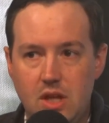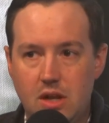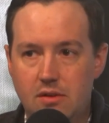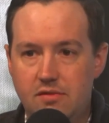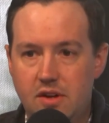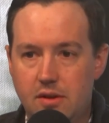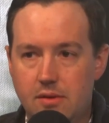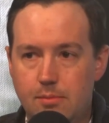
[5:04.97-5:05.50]

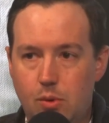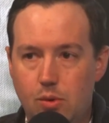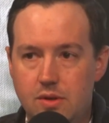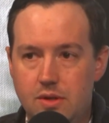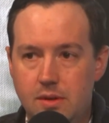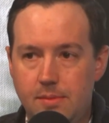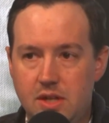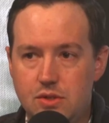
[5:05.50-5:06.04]
very
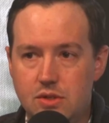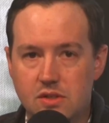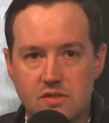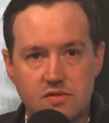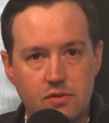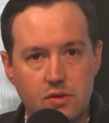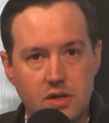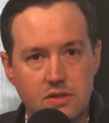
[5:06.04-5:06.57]
important
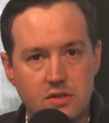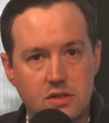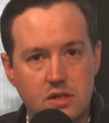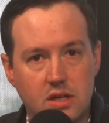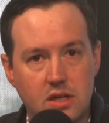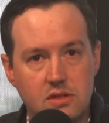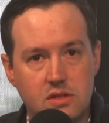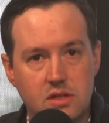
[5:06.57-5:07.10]
dimensions for us
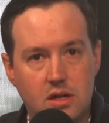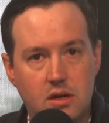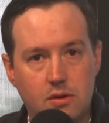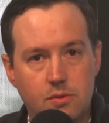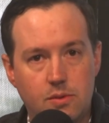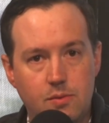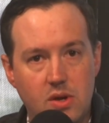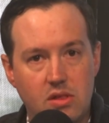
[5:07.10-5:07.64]
to
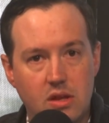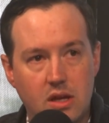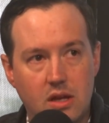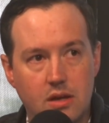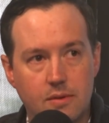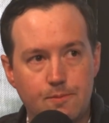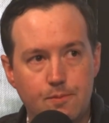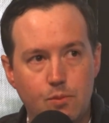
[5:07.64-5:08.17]
consider when we
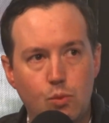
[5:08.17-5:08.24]
think